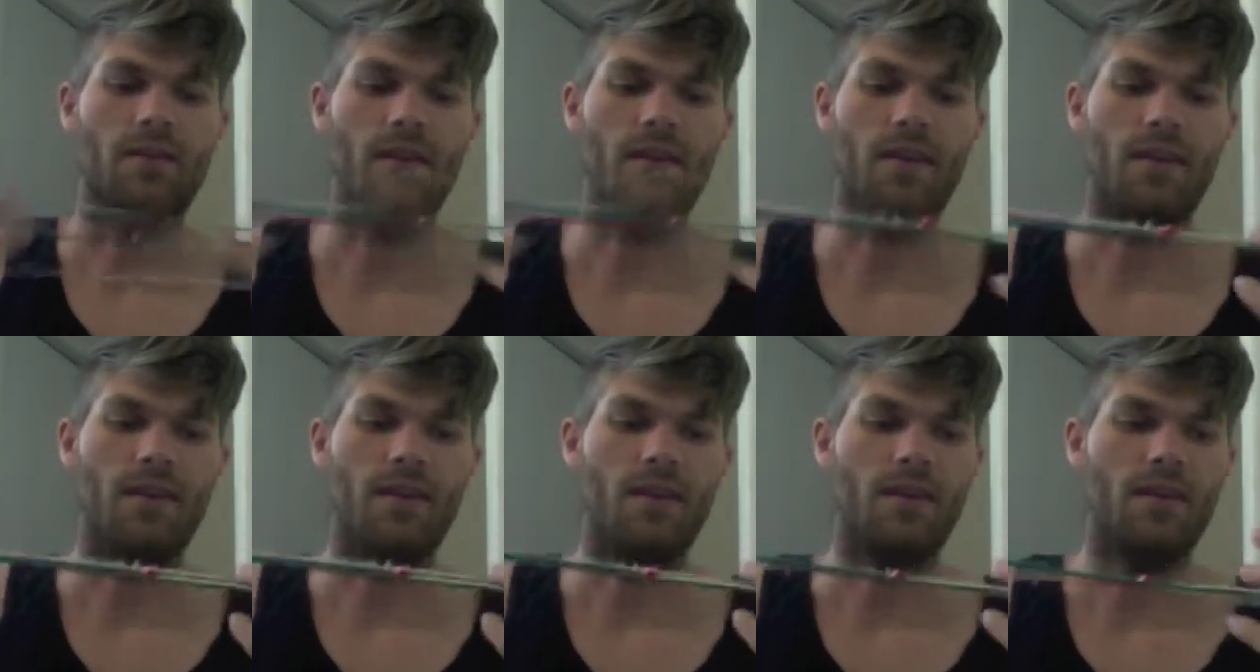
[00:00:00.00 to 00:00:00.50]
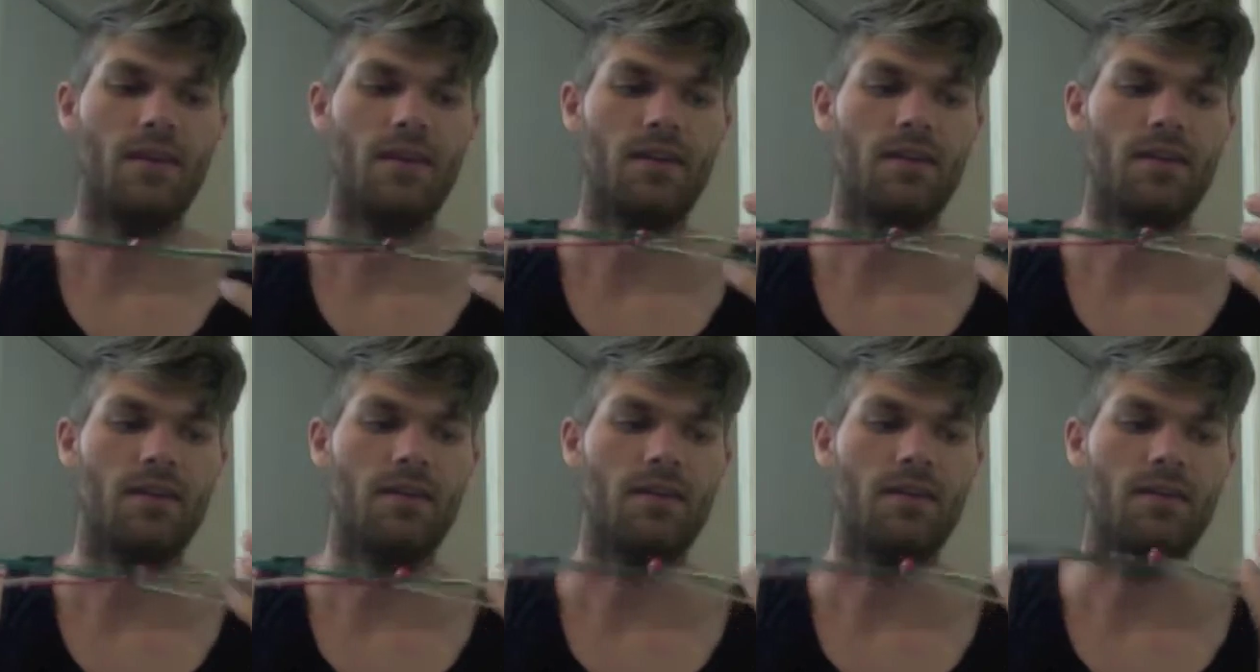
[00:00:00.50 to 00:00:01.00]

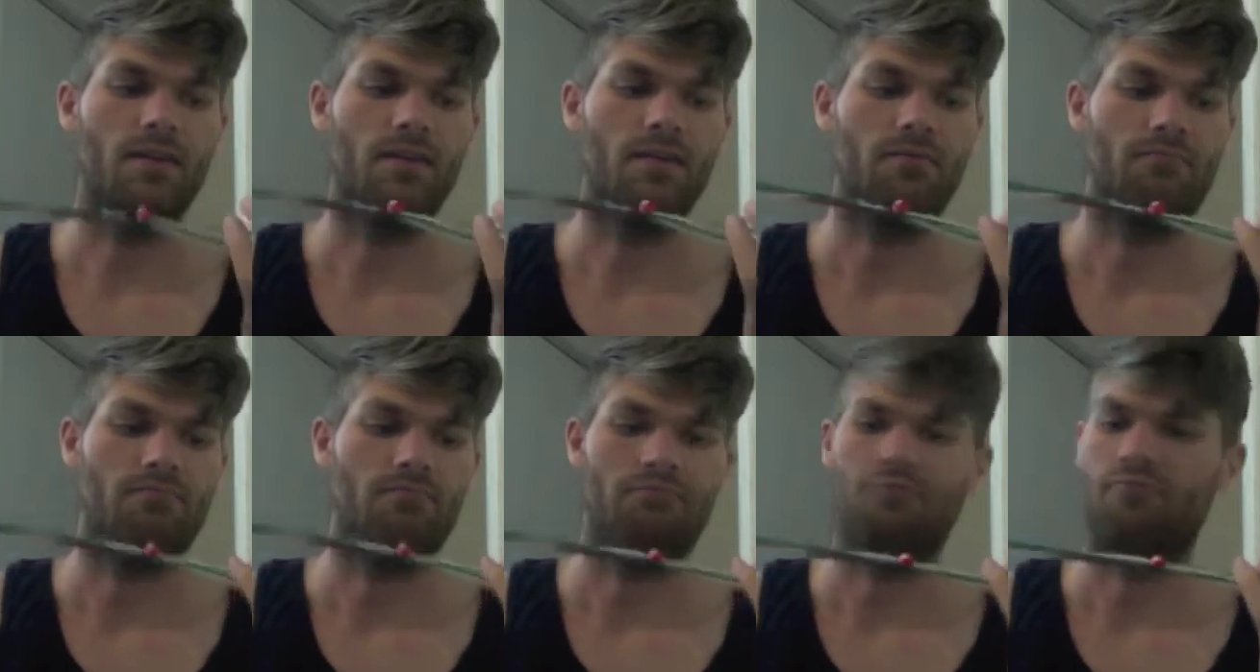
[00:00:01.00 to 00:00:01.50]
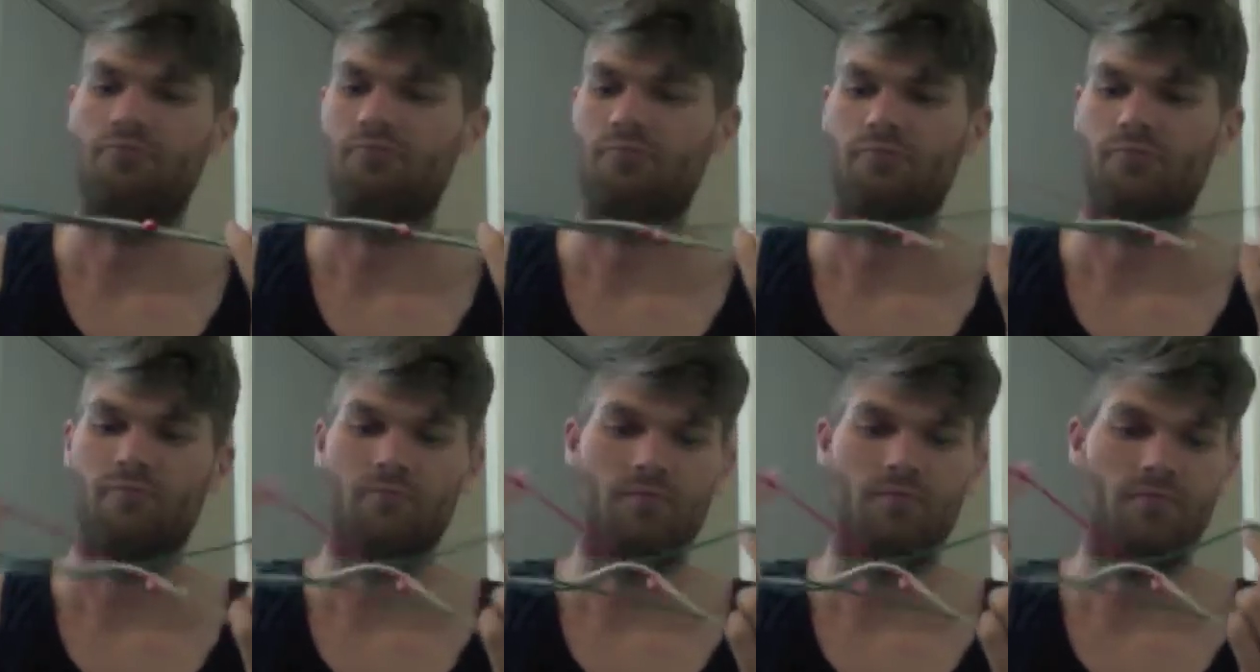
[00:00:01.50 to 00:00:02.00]
and
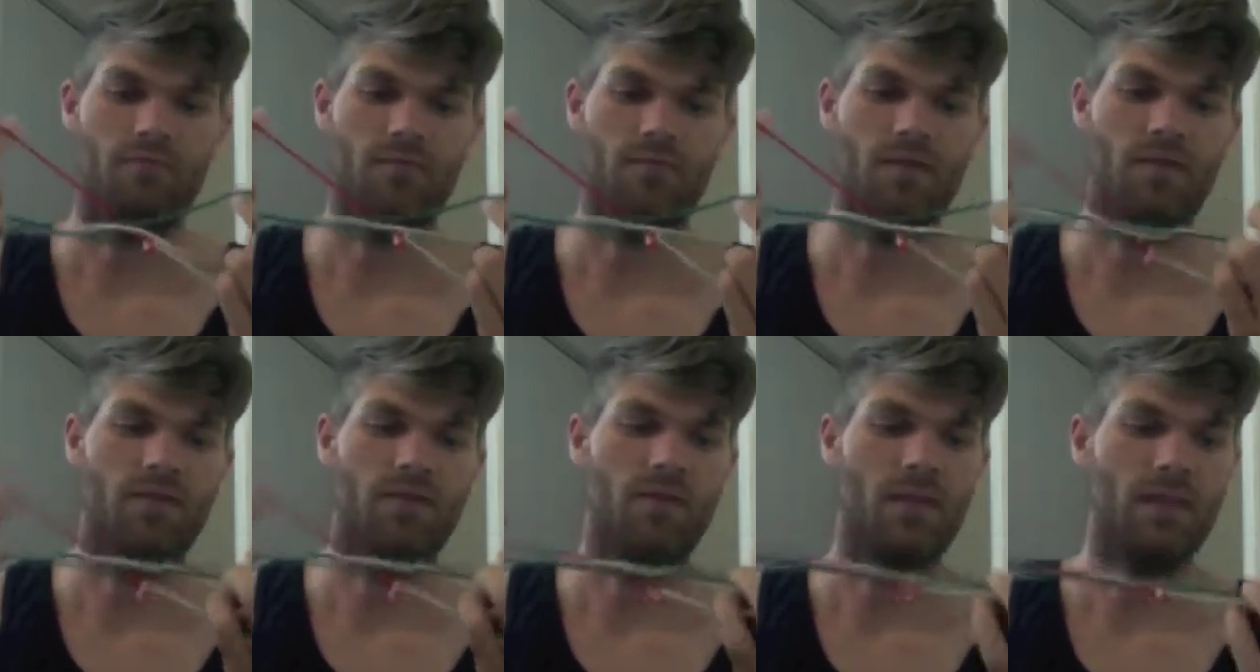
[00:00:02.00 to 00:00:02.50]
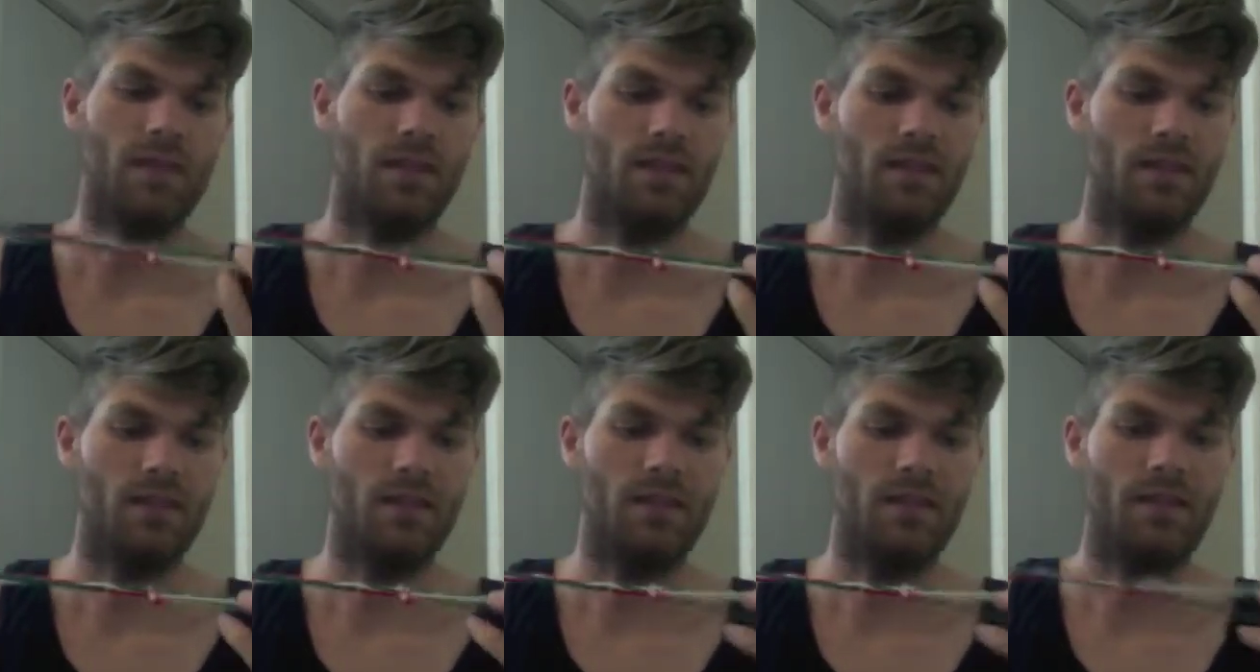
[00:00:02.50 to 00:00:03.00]
there have been
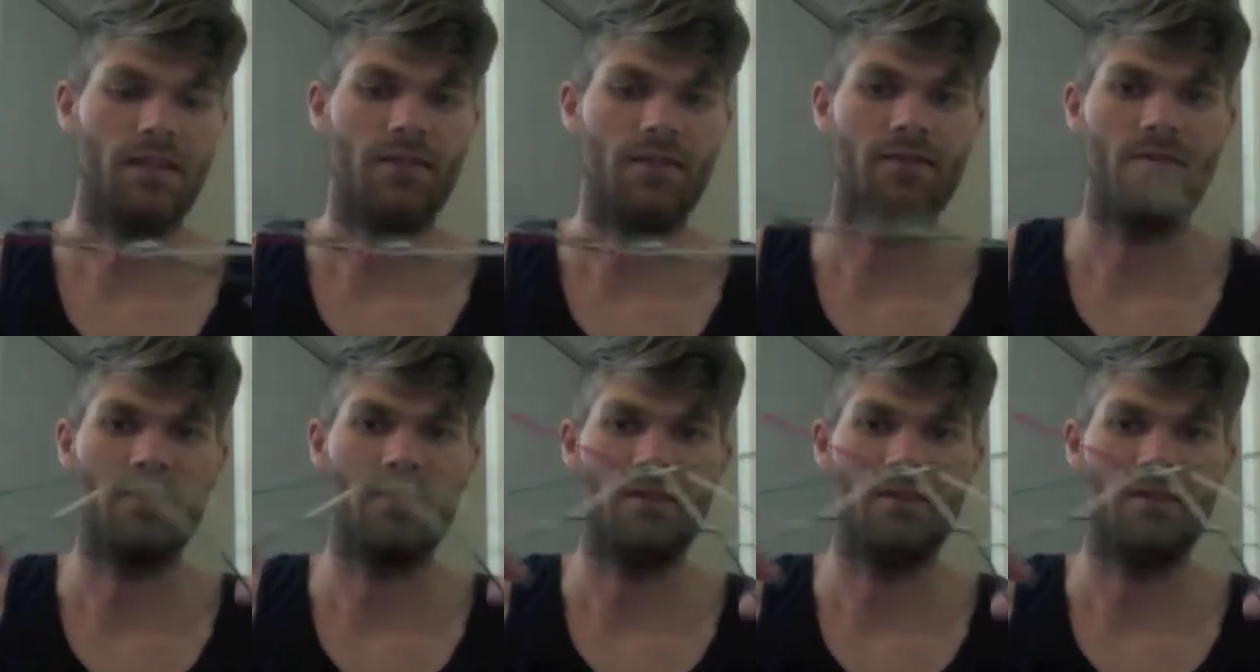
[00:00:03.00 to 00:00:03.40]
a lot of different